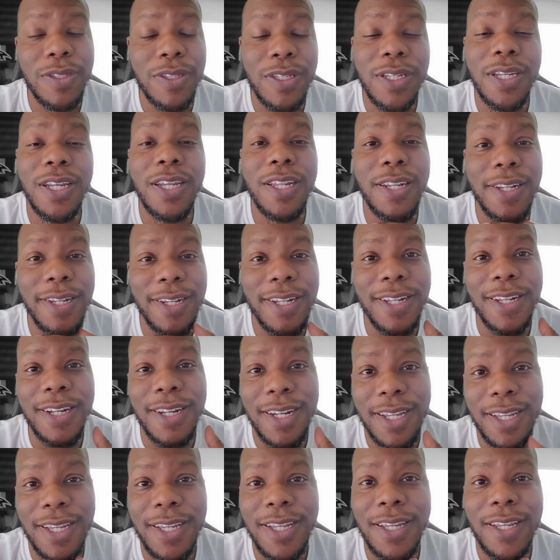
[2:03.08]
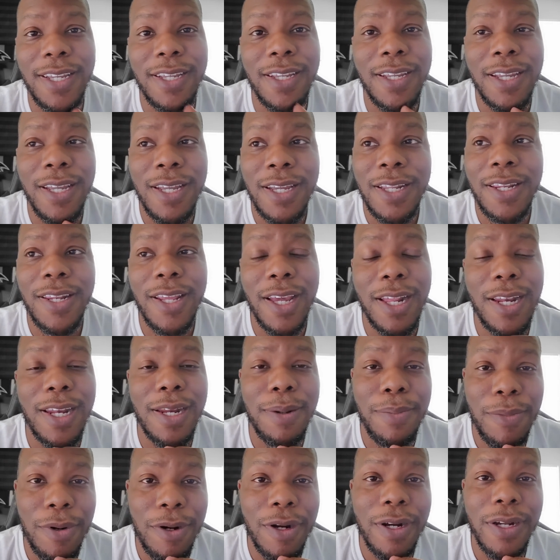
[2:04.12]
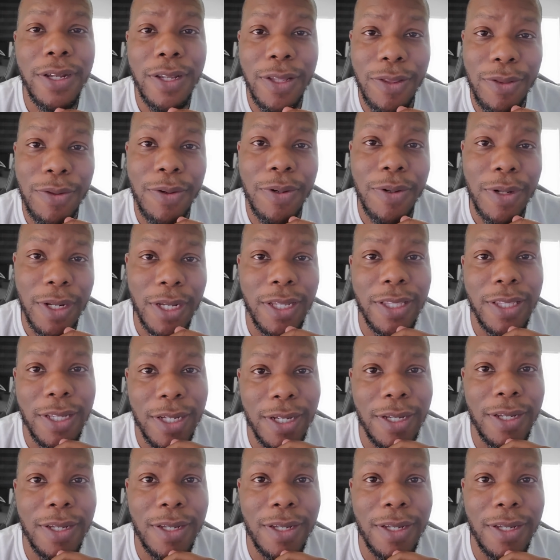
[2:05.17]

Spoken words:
in the league that Lamar can throw that thing.